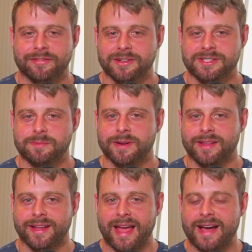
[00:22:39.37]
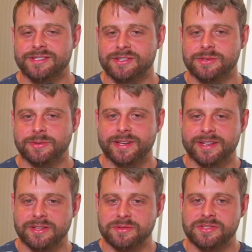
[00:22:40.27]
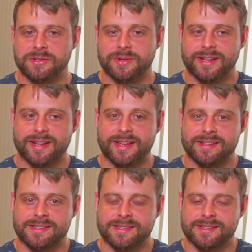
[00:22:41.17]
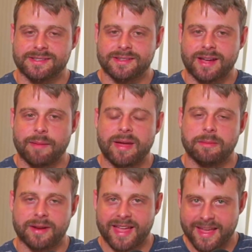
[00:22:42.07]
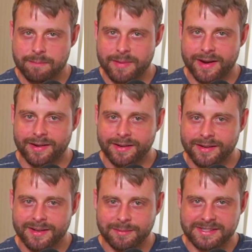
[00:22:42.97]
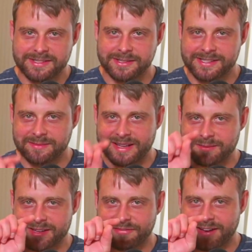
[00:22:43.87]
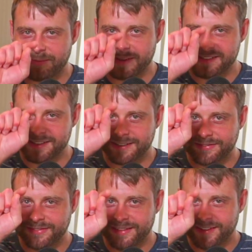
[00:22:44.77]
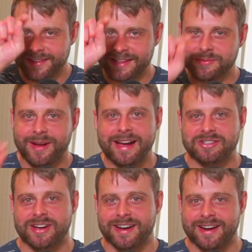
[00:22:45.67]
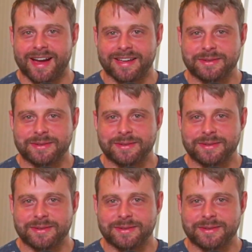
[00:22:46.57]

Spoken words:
first, but like as you get used to it, I'm able to aim better. But still, sometimes I find myself. That's why I try to not